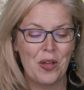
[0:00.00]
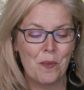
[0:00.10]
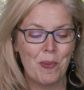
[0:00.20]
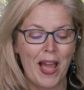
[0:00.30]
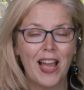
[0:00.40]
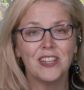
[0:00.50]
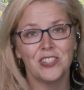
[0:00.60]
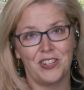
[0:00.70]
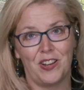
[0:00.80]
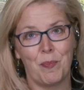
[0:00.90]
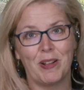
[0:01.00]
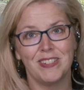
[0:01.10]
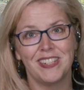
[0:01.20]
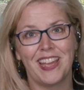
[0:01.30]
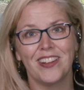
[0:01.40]
passionate about
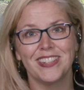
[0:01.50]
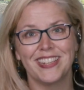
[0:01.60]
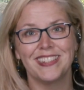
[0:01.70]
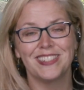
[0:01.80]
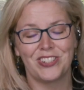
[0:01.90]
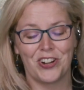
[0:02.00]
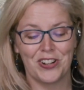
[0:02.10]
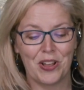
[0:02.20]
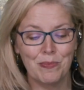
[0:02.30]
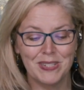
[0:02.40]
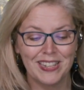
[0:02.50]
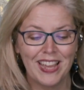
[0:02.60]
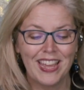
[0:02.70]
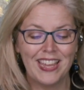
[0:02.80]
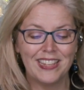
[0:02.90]
scaling startups.
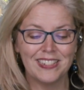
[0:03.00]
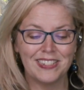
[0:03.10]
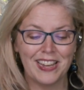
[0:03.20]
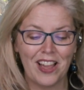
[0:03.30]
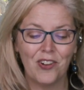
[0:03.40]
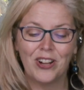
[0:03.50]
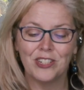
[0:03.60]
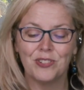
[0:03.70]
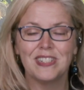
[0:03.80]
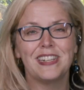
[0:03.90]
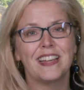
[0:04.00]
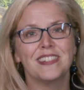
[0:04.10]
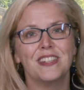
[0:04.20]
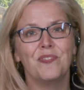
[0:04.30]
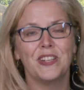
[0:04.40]
He is now onto his
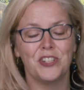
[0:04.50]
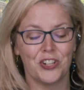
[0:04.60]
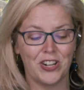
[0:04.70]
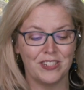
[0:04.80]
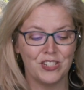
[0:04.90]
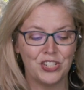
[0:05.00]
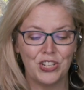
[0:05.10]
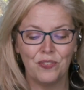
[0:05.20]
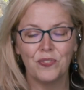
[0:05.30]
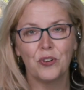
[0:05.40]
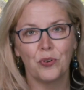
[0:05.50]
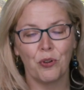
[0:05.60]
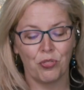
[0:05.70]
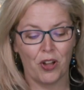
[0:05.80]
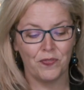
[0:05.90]
next adventure as Chief
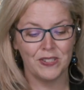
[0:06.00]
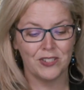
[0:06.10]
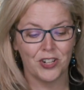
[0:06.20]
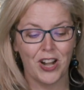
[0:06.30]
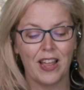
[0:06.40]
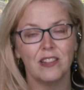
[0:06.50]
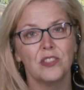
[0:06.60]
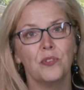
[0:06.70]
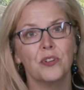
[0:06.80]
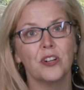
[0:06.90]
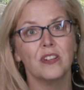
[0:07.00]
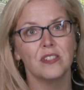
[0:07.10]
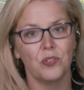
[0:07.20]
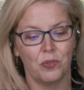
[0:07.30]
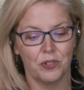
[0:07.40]
Growth Officer at Lunar
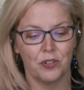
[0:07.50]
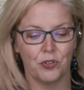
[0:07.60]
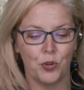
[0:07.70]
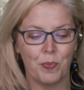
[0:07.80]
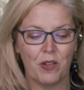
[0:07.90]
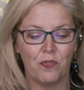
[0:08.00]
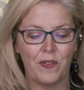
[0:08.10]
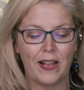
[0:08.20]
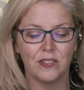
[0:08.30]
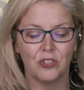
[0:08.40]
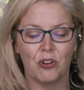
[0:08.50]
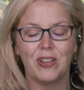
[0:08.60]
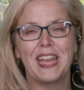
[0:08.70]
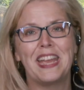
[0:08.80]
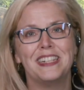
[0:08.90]
Solar Group, a fast
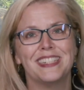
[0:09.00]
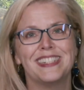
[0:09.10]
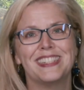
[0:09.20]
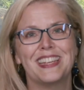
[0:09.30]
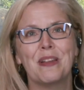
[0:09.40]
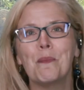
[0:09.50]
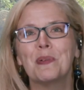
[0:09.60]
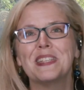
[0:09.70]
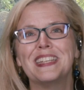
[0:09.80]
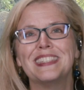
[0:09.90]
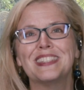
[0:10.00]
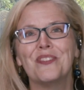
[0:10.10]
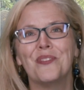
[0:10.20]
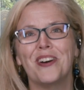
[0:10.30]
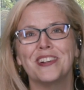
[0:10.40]
growing agency. Please
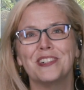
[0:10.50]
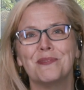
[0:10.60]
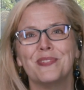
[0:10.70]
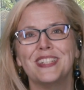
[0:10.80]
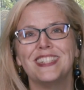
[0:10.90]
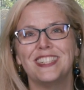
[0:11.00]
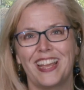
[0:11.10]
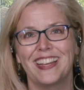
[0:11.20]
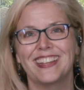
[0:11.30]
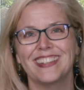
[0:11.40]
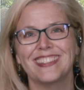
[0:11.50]
welcome Jake.